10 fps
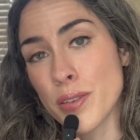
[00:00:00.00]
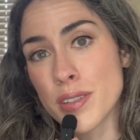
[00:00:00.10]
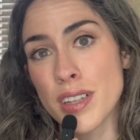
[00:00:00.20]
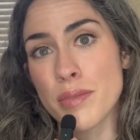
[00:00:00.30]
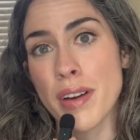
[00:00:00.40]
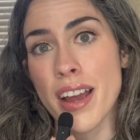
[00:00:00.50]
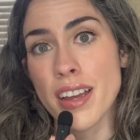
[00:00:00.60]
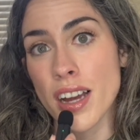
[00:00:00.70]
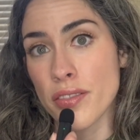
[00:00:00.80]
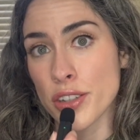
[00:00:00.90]
hosted by
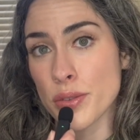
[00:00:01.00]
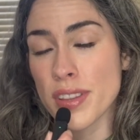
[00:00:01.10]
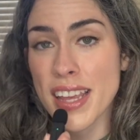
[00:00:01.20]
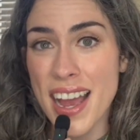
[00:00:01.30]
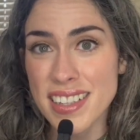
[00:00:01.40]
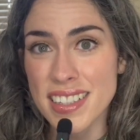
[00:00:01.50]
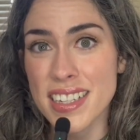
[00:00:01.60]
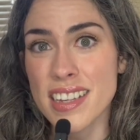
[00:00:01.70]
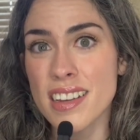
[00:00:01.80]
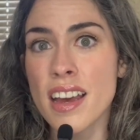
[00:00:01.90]
Covers with
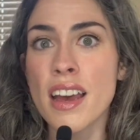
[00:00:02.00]
Cassidy